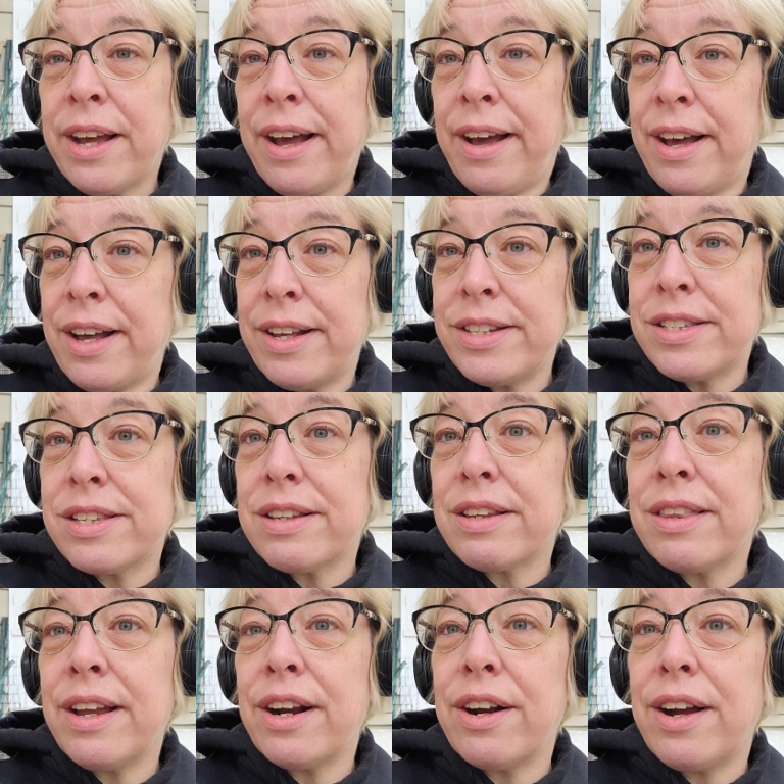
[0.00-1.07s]
because
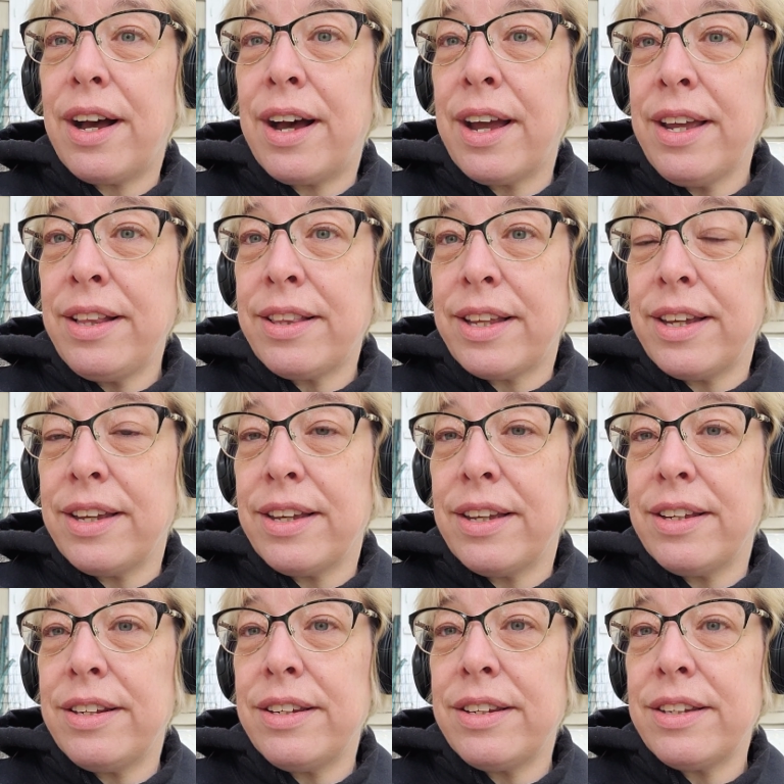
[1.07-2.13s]
their
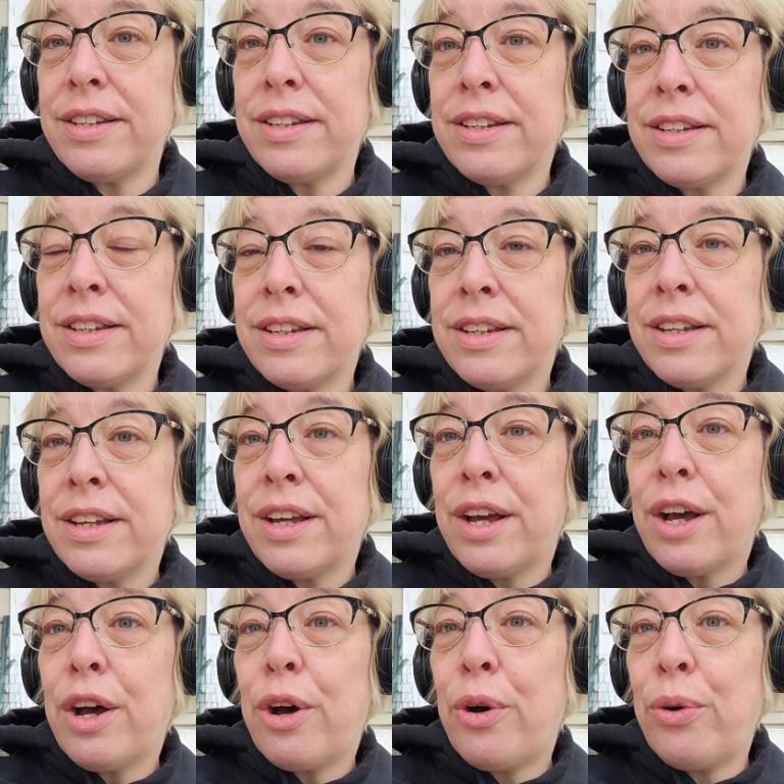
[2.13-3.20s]
island
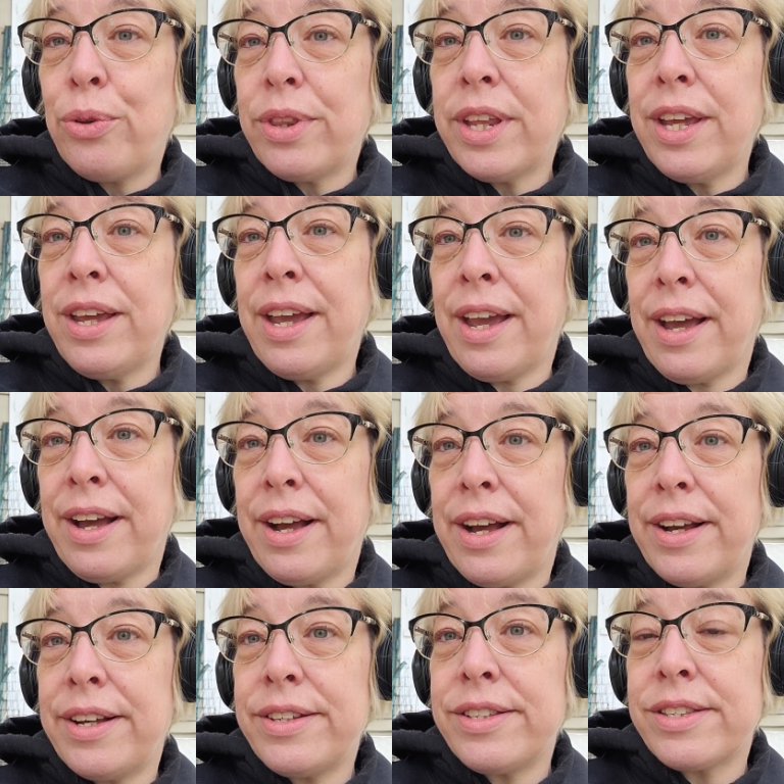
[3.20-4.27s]
only
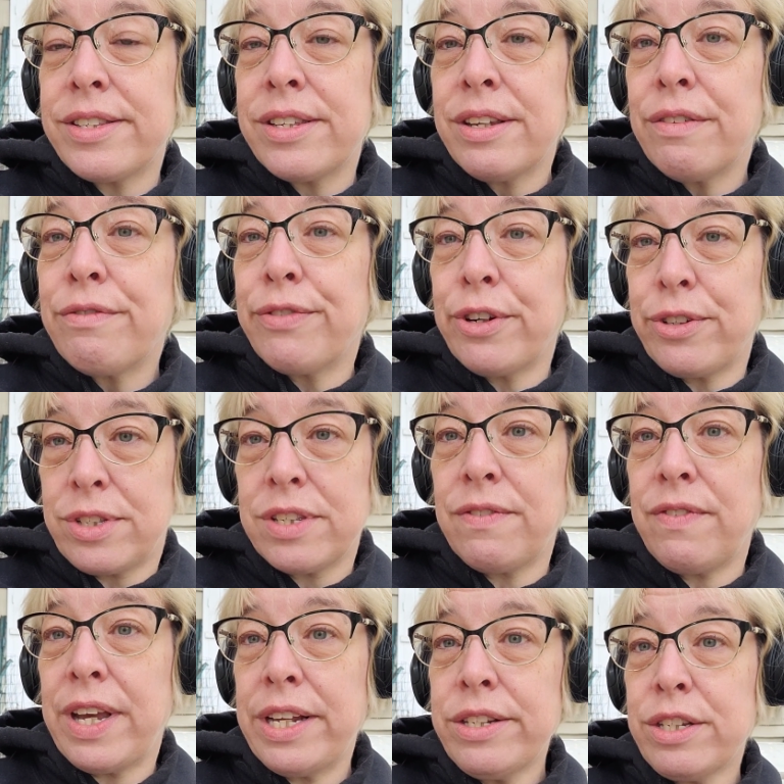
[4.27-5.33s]
has
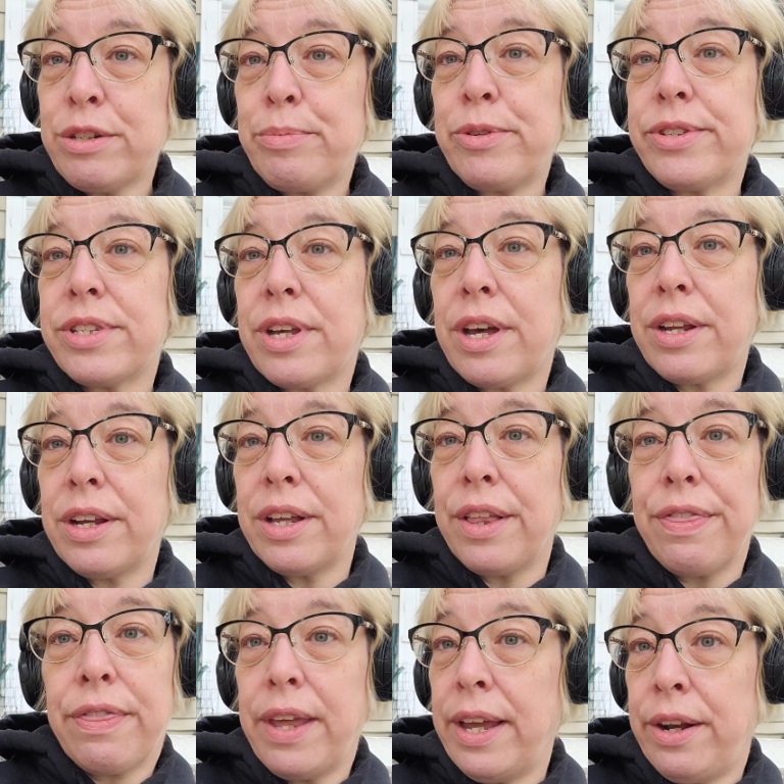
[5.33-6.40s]
fruits and vegetables on
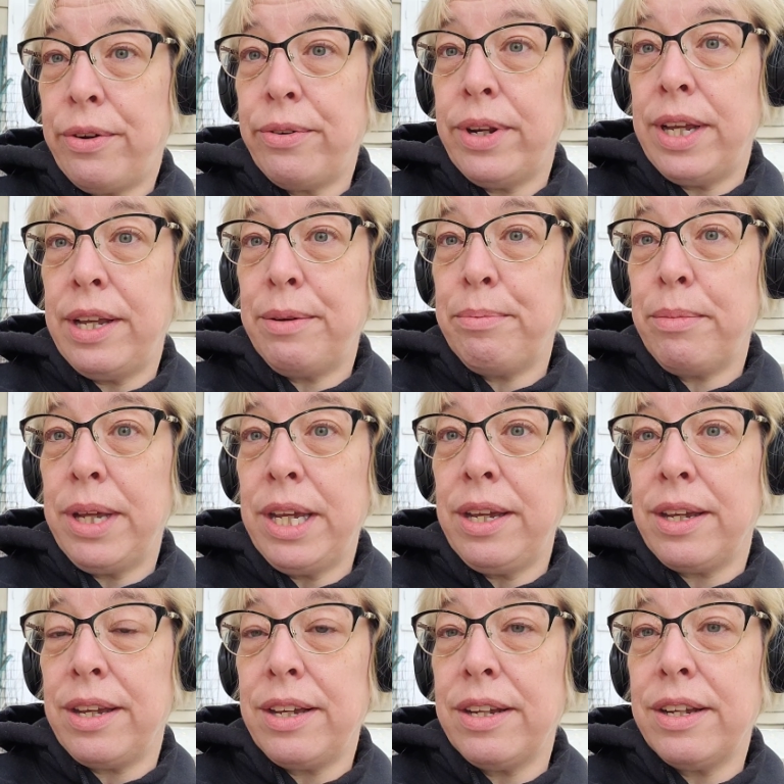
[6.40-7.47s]
it. They don't eat
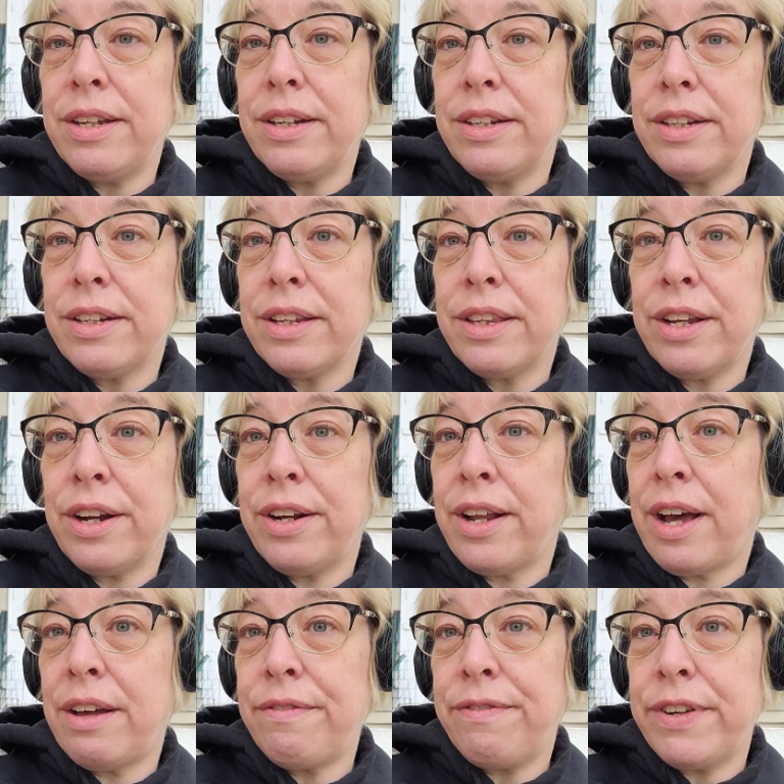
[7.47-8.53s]
meat.
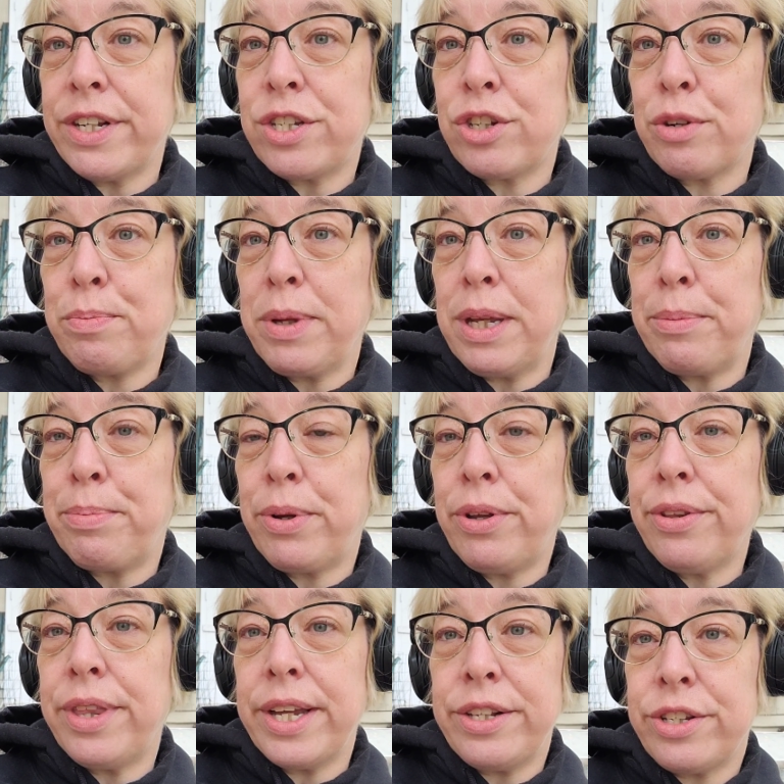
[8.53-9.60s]
They're not fisher
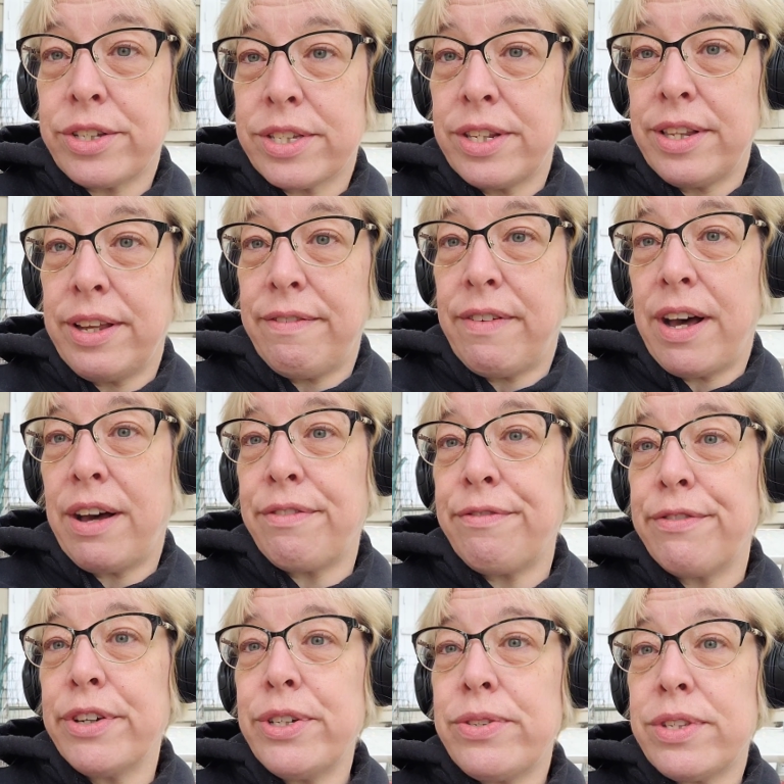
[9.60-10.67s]
people. They just live
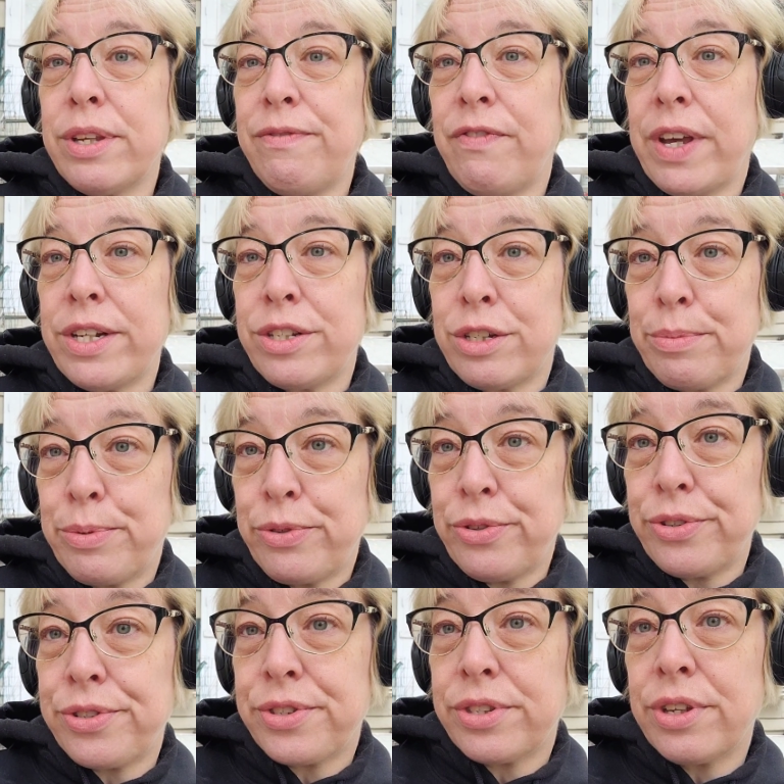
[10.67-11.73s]
off fruits and
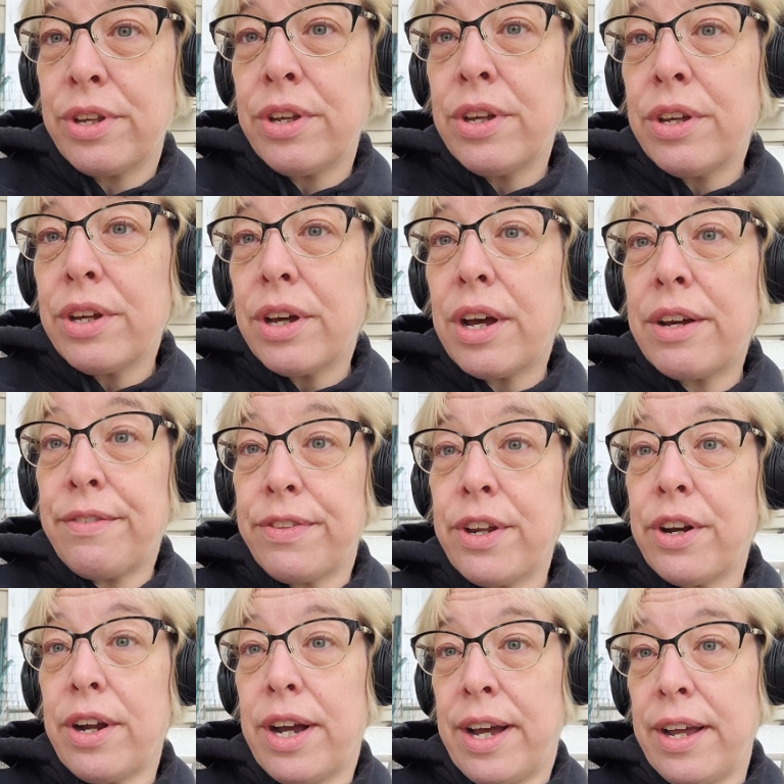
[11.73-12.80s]
vegetables of
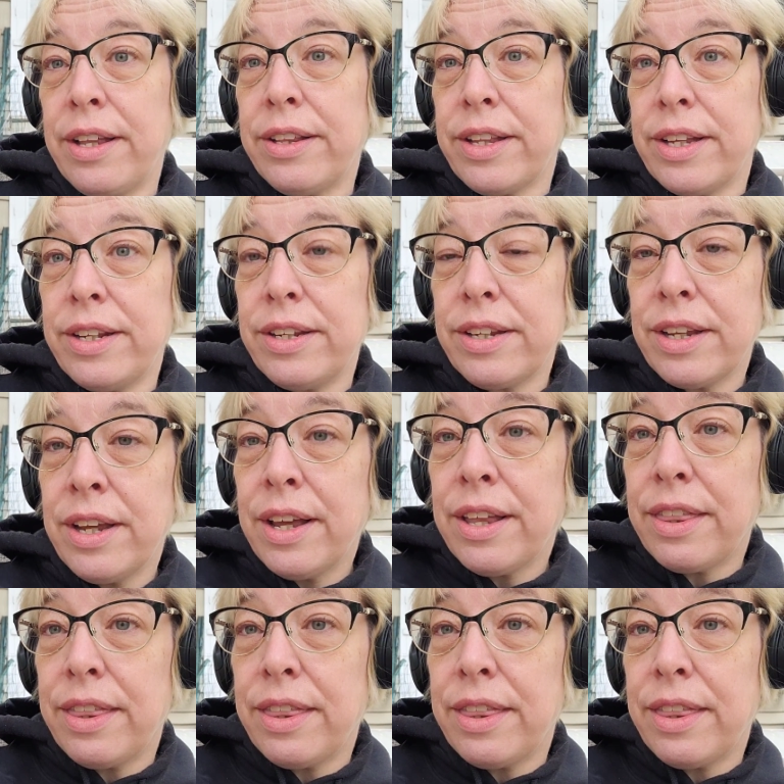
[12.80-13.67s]
their island.